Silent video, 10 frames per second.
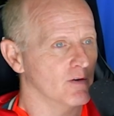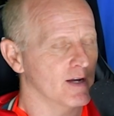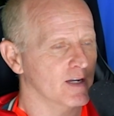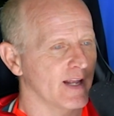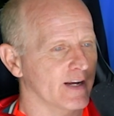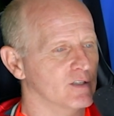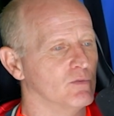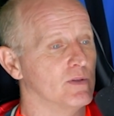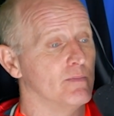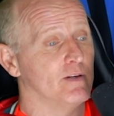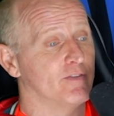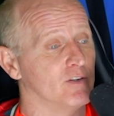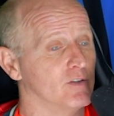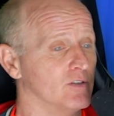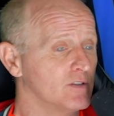the right connection with the
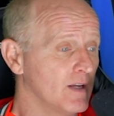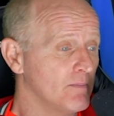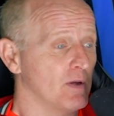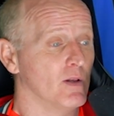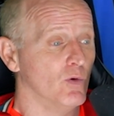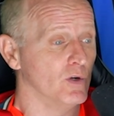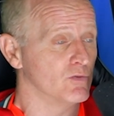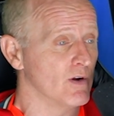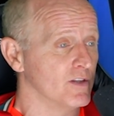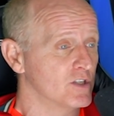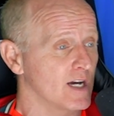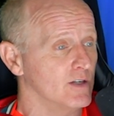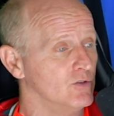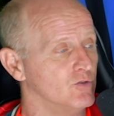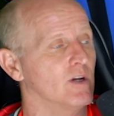midfielders, he'll always run the
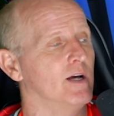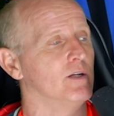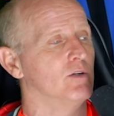channels, and